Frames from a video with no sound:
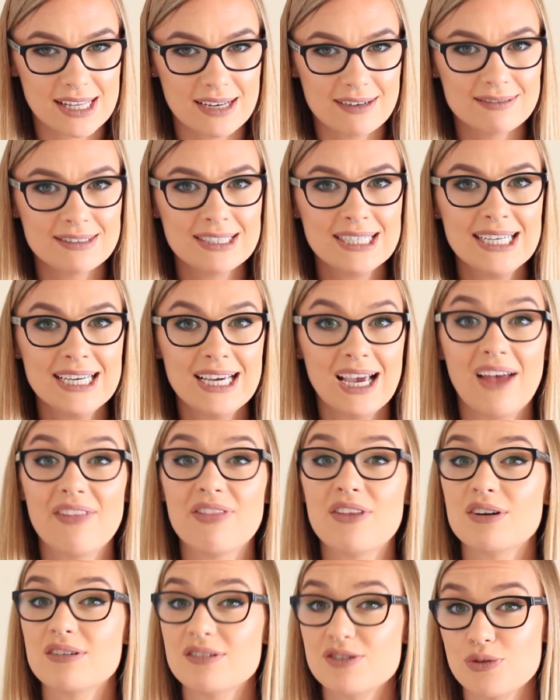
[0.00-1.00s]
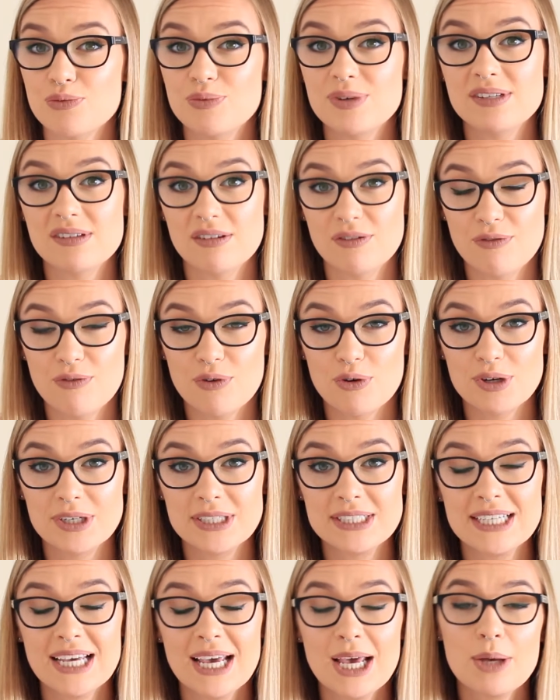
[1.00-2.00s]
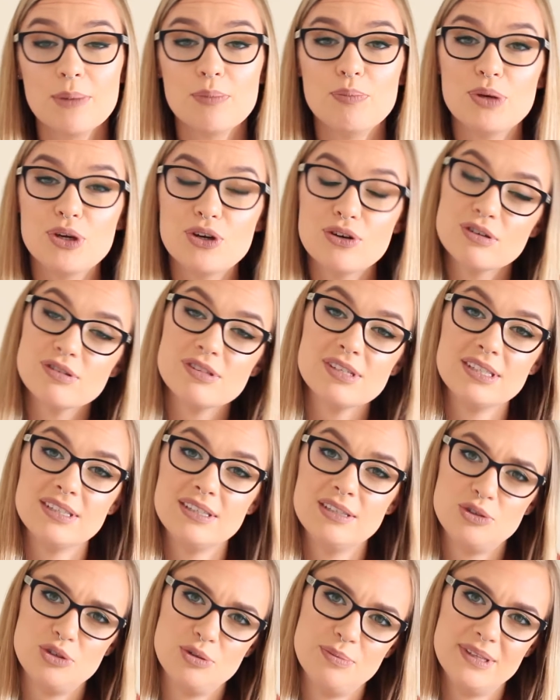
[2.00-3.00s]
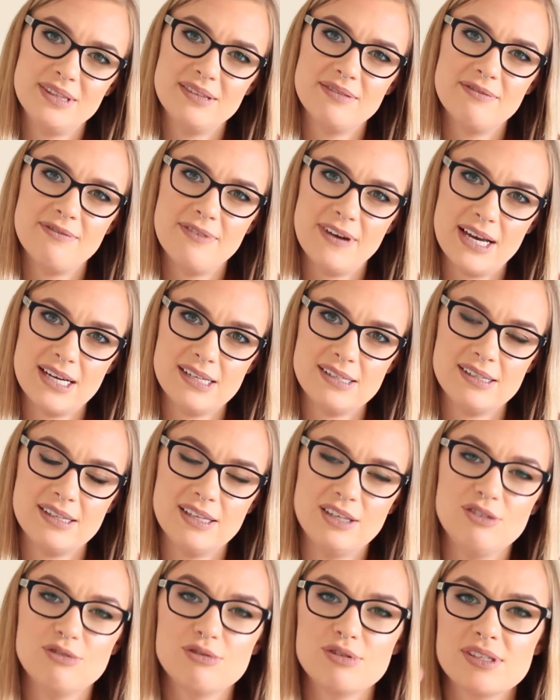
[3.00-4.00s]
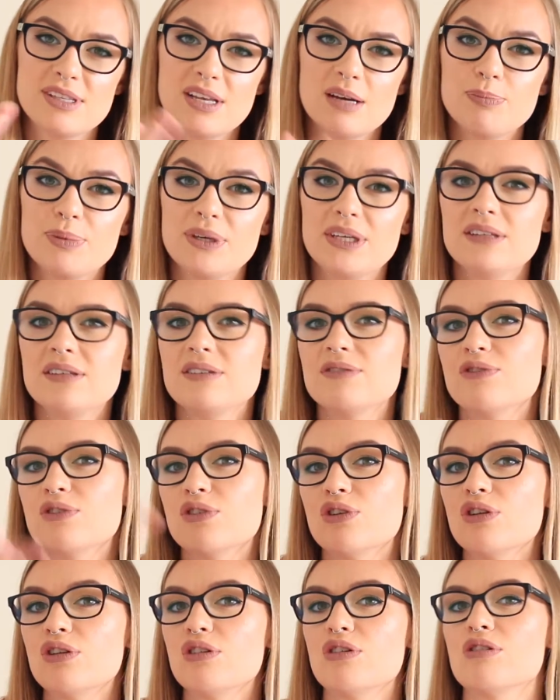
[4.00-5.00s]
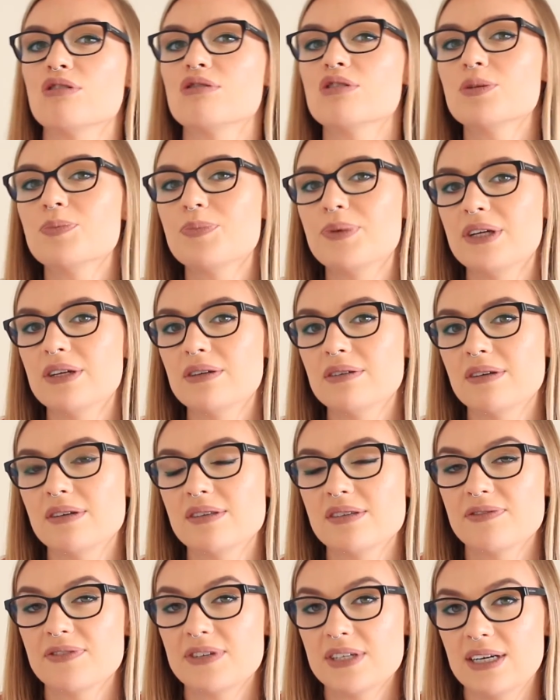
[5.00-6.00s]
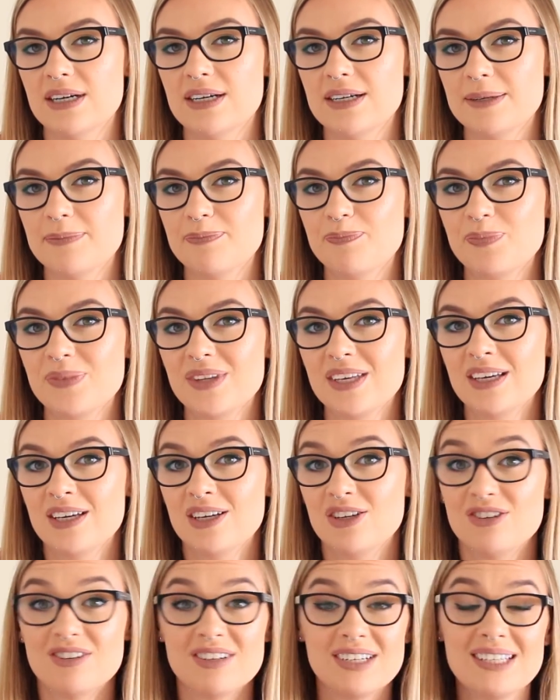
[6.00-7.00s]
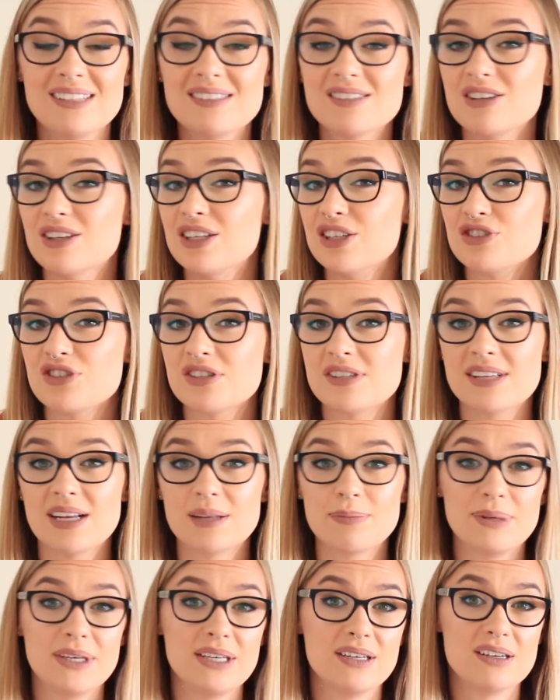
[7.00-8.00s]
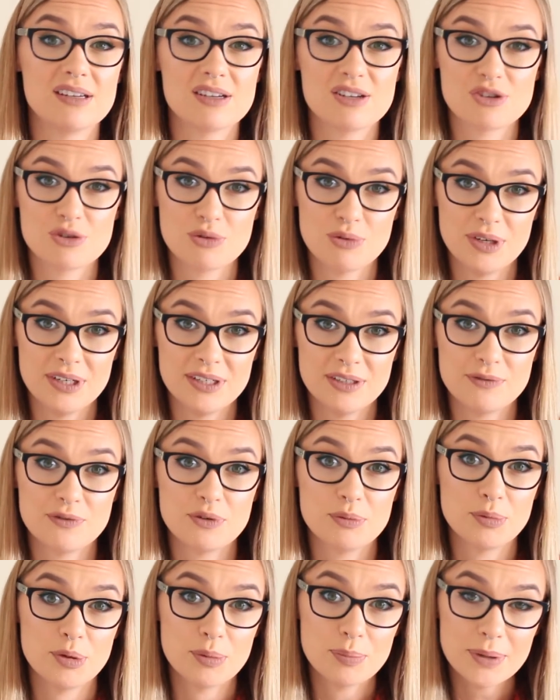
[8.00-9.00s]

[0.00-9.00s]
now, and there is a reason for it. Because in intermittent fasting, you stop eating for longer periods of time, your insulin just not being excreted from your